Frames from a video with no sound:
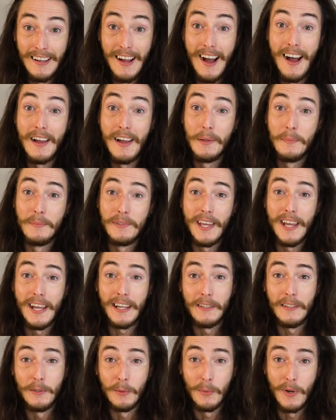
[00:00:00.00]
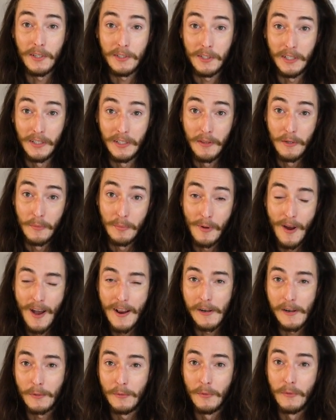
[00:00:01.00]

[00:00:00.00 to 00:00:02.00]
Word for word: Hi, I'm Zach, and you're watching another product